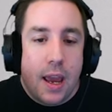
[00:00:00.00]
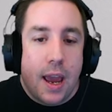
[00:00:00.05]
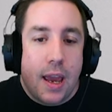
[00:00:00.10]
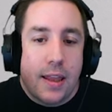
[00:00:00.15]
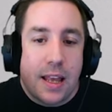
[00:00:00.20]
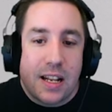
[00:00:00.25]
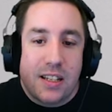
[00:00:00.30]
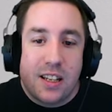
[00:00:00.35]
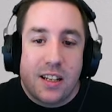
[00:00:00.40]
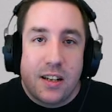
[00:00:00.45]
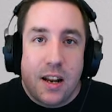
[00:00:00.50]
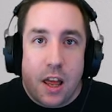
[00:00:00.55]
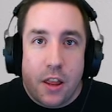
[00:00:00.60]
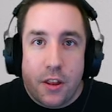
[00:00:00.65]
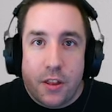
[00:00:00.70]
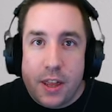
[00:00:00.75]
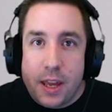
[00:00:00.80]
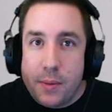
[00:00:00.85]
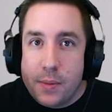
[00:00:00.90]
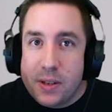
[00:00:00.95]
And that's
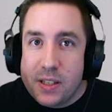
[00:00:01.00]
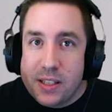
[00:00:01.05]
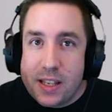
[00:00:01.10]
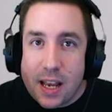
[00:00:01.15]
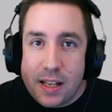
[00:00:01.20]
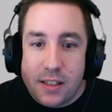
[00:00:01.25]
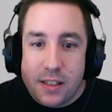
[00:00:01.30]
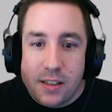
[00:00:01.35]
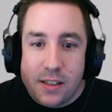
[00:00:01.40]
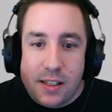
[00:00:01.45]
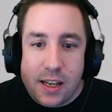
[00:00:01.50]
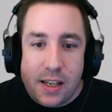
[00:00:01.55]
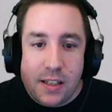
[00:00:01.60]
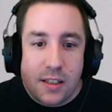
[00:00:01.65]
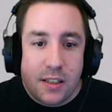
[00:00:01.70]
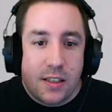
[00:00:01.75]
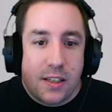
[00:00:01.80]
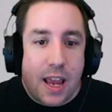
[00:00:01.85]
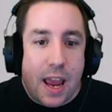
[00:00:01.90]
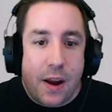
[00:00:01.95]
another thing with sets and
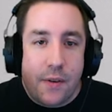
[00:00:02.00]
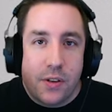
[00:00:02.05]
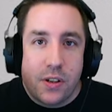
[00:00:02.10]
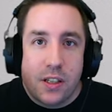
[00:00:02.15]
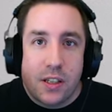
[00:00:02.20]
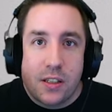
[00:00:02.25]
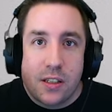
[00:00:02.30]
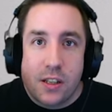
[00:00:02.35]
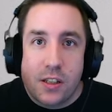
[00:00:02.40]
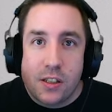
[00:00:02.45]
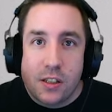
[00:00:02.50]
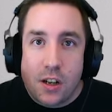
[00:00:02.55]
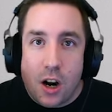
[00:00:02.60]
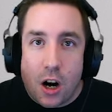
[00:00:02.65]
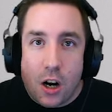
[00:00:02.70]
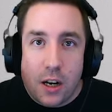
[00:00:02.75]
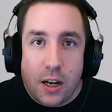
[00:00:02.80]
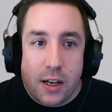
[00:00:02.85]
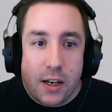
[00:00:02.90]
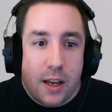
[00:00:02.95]
seasons. Ever since it
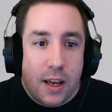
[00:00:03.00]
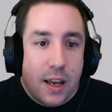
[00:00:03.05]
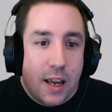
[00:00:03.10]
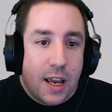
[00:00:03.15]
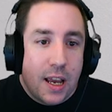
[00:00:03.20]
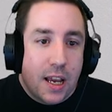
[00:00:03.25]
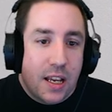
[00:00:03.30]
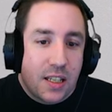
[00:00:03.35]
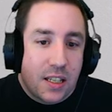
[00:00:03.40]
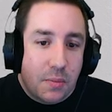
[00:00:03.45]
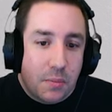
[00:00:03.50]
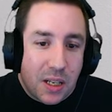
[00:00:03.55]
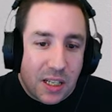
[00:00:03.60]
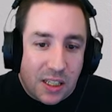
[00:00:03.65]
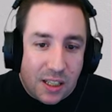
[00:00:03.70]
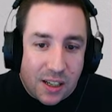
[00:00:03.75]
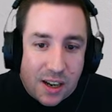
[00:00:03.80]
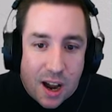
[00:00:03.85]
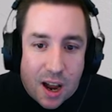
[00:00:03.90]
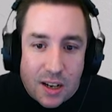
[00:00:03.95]
started, it seems like
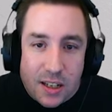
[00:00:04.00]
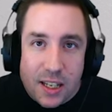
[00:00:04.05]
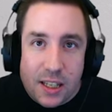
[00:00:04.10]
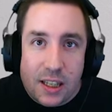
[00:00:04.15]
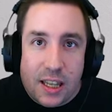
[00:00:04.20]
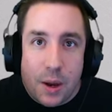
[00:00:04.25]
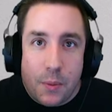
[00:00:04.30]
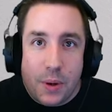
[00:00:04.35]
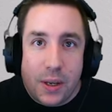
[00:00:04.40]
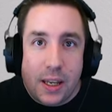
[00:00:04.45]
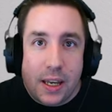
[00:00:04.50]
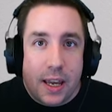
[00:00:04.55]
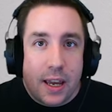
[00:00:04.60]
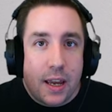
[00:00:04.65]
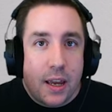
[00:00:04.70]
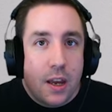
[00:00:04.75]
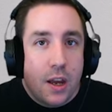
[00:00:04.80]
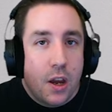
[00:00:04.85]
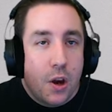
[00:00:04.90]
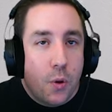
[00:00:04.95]
the content that we
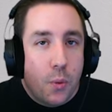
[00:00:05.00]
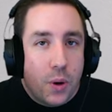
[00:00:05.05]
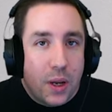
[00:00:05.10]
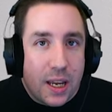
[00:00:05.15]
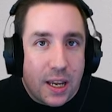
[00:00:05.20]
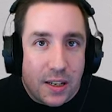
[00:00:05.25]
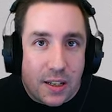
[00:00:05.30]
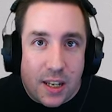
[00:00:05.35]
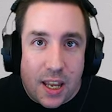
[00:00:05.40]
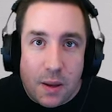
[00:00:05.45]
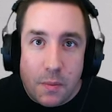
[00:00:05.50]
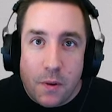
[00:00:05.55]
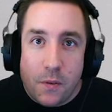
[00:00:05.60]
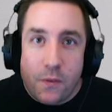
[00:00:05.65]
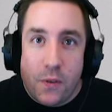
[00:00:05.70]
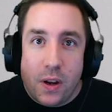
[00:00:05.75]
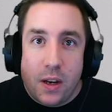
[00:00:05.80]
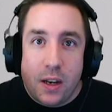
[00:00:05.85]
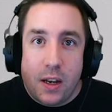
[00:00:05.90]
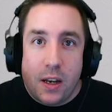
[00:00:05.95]
get, we get Team
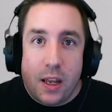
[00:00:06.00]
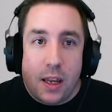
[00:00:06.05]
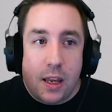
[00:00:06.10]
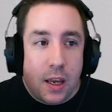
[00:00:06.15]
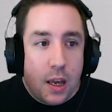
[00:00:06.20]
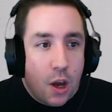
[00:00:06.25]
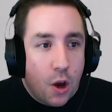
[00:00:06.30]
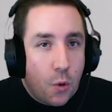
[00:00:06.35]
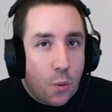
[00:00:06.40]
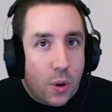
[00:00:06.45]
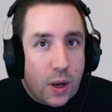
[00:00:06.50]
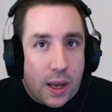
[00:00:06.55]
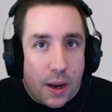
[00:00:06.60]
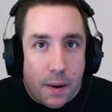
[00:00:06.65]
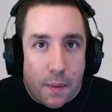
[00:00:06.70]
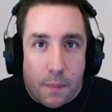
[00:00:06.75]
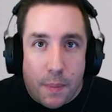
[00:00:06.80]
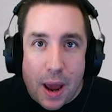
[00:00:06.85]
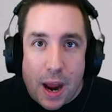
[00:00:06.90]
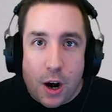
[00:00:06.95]
Infinity, we get
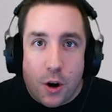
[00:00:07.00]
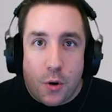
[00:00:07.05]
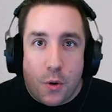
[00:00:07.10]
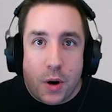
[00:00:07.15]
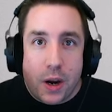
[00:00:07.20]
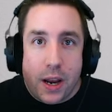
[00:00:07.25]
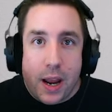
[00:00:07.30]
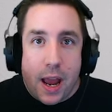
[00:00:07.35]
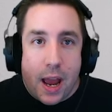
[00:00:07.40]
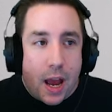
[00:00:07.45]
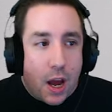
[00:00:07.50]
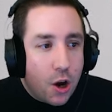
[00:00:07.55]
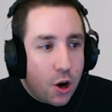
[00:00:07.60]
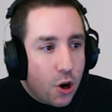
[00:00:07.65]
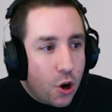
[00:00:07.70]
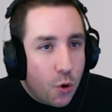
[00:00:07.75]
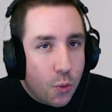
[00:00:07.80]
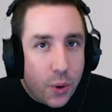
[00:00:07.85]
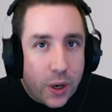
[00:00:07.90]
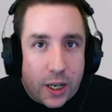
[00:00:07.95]
a Battle
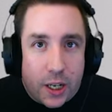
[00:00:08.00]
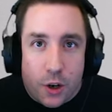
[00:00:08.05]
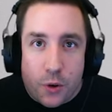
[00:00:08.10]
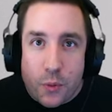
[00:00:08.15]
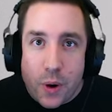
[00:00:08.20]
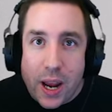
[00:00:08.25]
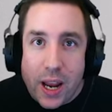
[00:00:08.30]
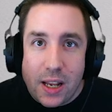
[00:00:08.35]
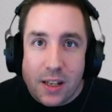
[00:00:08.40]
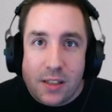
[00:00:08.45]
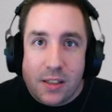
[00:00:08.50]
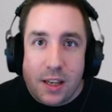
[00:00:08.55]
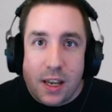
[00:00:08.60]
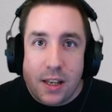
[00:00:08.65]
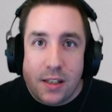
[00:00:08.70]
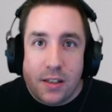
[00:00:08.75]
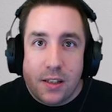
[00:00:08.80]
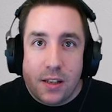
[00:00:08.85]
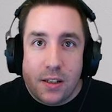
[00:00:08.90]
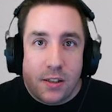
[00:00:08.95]
Royale, we get a ranked
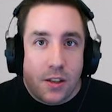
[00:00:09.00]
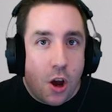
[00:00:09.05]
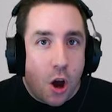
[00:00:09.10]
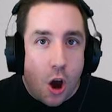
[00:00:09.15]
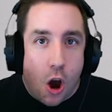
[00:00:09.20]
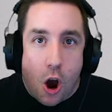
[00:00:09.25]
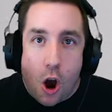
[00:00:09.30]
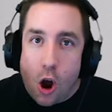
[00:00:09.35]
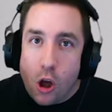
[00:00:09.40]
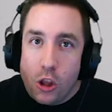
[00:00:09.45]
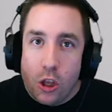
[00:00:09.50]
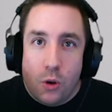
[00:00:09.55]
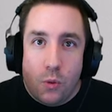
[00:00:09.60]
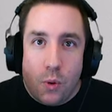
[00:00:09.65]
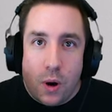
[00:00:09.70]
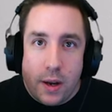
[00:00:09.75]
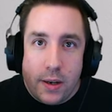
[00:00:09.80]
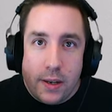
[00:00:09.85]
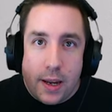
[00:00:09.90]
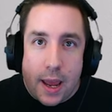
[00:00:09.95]
seasons all in
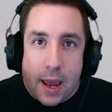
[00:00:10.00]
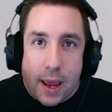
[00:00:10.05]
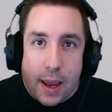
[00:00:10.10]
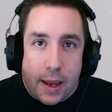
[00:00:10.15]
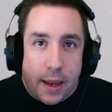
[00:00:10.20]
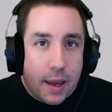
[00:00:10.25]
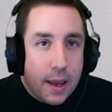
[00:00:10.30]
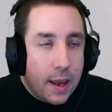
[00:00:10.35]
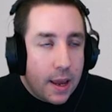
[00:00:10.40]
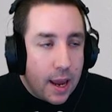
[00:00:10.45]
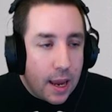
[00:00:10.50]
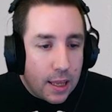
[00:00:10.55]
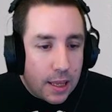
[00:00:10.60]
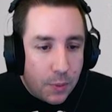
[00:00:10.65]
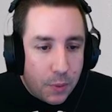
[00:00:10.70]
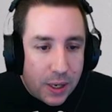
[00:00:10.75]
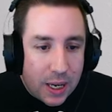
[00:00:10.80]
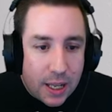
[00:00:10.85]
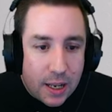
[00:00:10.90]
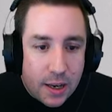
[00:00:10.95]
one day, and
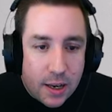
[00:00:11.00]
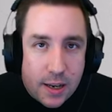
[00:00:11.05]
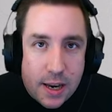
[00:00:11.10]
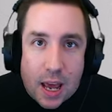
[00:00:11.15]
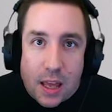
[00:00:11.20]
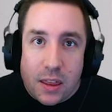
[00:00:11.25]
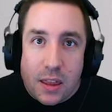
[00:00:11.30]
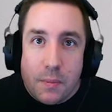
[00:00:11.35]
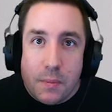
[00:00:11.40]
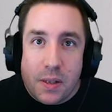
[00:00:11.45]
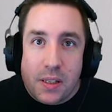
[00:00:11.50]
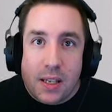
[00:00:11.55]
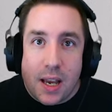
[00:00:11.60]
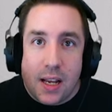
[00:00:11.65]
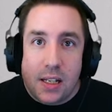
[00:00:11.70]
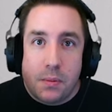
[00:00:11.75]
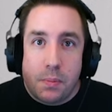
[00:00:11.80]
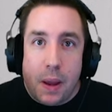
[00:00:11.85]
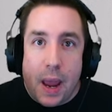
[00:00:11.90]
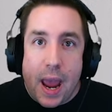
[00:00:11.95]
then we get nothing
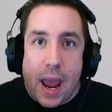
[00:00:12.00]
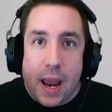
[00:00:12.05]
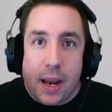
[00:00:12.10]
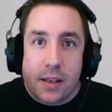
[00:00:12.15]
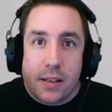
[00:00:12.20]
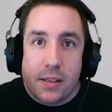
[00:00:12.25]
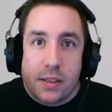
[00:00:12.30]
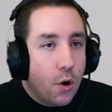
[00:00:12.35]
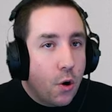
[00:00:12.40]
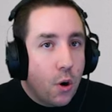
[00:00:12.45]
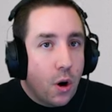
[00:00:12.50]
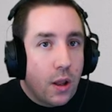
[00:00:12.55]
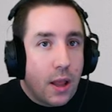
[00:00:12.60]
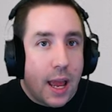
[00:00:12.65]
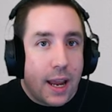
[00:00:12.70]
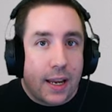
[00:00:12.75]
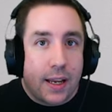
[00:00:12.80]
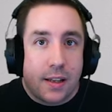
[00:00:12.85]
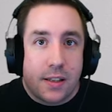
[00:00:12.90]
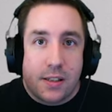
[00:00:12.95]
besides packs or
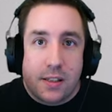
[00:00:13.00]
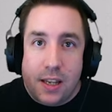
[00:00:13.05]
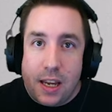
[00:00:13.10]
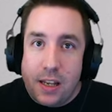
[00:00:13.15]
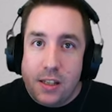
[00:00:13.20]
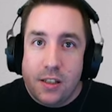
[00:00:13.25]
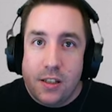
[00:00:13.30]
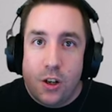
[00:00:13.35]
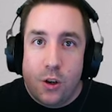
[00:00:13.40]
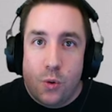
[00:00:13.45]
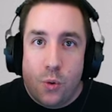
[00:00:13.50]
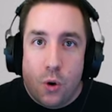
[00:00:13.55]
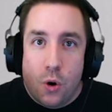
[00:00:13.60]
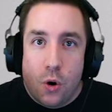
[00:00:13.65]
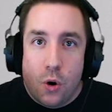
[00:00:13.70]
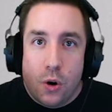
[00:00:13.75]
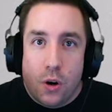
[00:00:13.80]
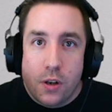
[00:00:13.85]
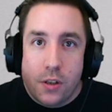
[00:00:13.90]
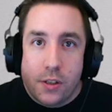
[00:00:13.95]
like a seasonal
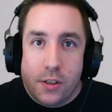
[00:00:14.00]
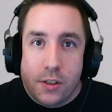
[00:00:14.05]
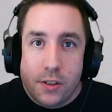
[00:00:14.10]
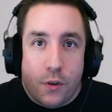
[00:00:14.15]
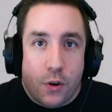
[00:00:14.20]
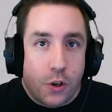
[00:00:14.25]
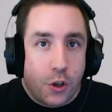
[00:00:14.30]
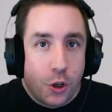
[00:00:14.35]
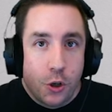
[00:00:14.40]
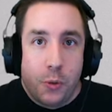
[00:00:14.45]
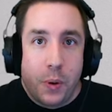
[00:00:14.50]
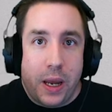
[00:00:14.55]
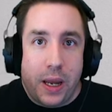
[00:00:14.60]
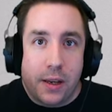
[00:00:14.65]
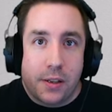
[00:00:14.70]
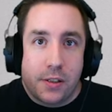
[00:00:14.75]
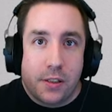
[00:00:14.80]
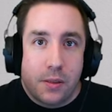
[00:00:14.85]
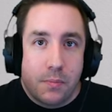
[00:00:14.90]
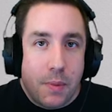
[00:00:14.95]
awards for two
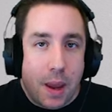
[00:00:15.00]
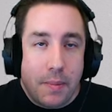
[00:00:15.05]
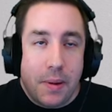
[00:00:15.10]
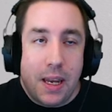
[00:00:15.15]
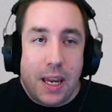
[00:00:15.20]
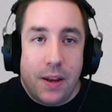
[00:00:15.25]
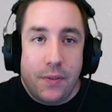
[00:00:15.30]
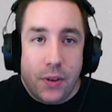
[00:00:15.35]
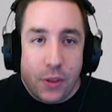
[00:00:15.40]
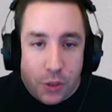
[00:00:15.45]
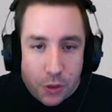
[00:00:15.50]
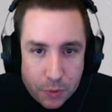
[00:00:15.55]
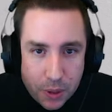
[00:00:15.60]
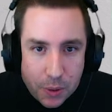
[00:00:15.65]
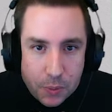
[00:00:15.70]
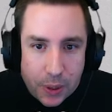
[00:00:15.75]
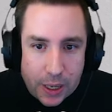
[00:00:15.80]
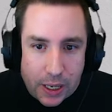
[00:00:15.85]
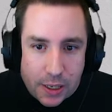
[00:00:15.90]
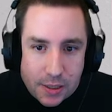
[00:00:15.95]
weeks, maybe even three
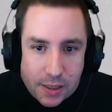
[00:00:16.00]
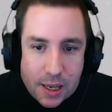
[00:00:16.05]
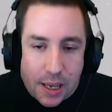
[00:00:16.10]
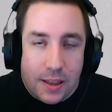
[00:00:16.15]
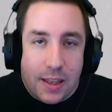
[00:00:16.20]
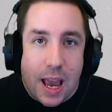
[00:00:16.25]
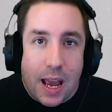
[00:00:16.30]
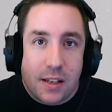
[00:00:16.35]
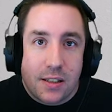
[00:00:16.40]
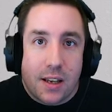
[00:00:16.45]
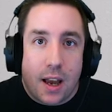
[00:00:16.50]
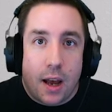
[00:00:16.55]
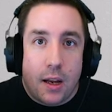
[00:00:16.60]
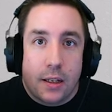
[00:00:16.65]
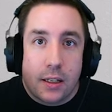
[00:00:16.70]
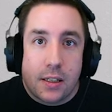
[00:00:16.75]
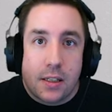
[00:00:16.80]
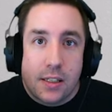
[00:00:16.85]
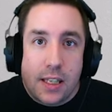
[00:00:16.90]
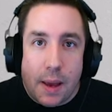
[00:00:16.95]
weeks. And that's
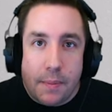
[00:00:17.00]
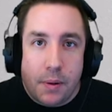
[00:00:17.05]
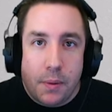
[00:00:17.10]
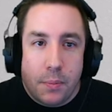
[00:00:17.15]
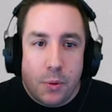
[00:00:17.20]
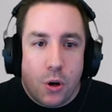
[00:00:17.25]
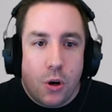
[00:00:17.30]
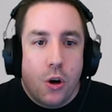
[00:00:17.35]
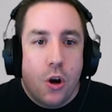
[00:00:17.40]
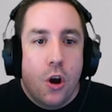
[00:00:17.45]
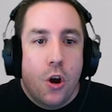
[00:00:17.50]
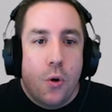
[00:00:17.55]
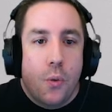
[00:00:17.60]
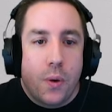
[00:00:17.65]
unacceptable.